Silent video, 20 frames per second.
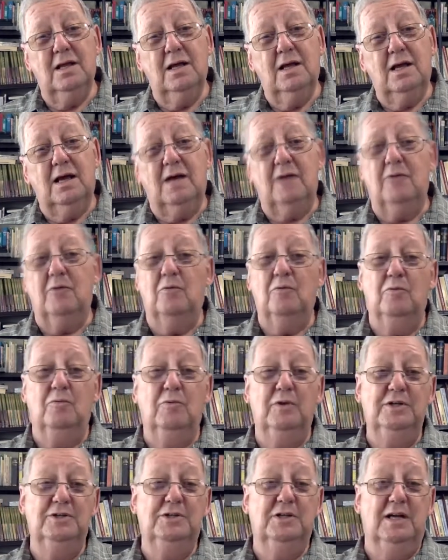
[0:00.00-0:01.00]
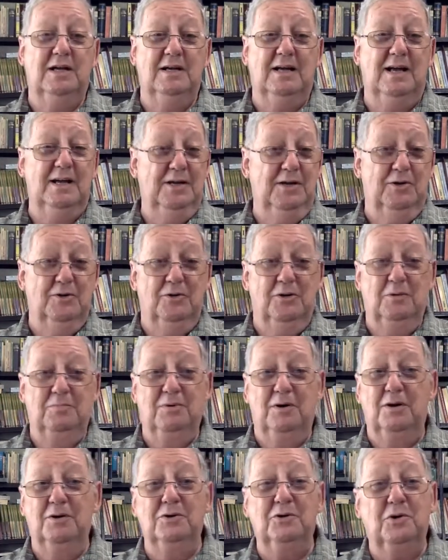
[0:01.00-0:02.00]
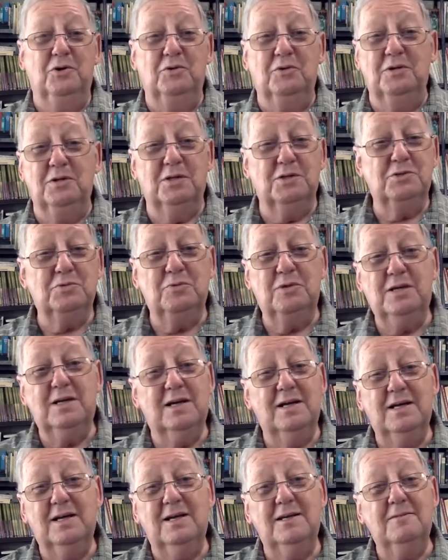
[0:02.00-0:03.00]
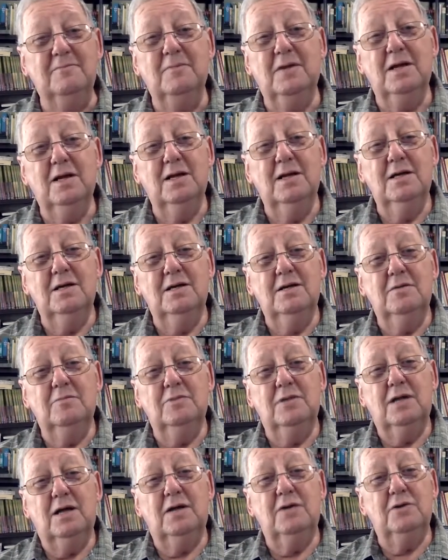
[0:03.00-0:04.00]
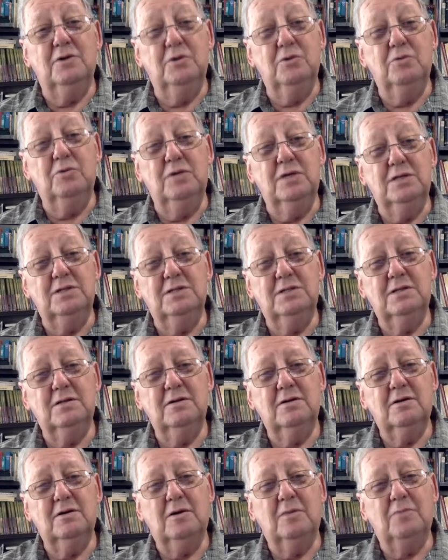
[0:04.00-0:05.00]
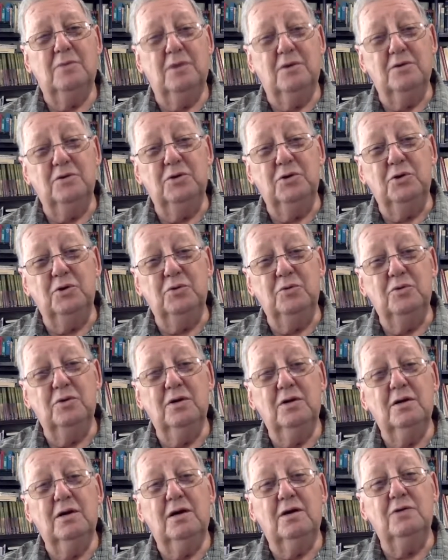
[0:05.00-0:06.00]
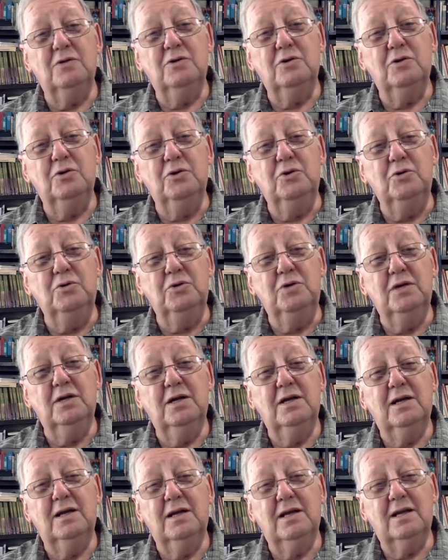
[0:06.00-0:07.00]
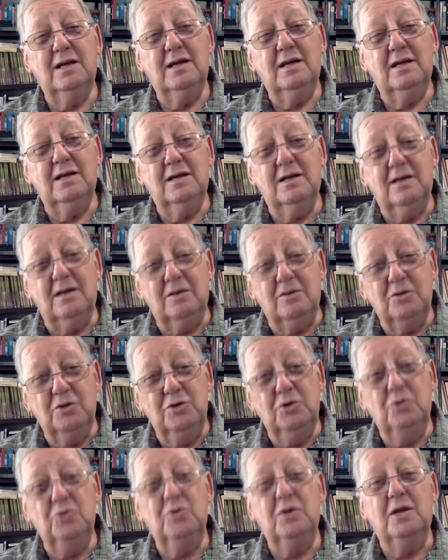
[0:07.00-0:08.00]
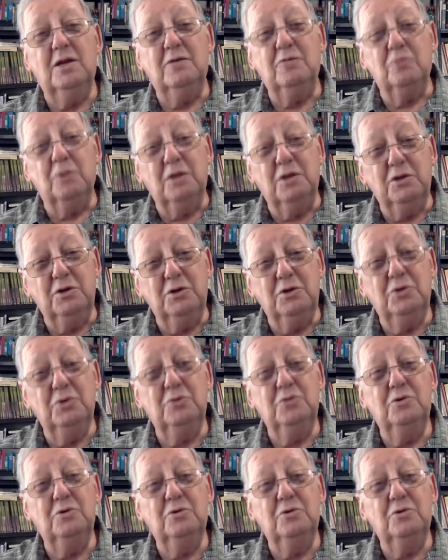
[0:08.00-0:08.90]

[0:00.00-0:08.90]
I don't wish anger upon you in this week ahead, but I do wish upon you a new and renewed